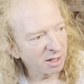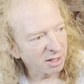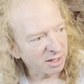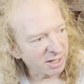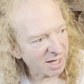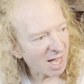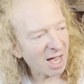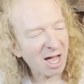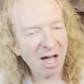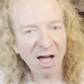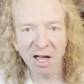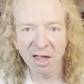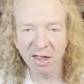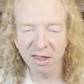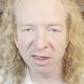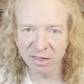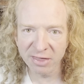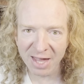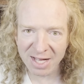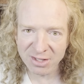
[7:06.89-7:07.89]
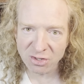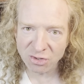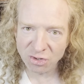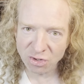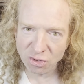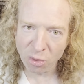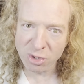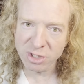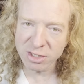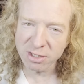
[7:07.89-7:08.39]
yeah, that's a
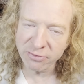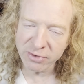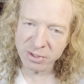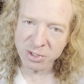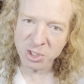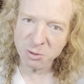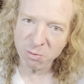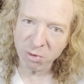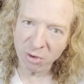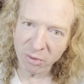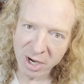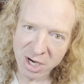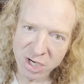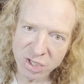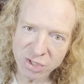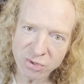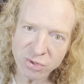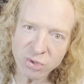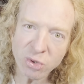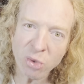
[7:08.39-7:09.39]
source of inspiration.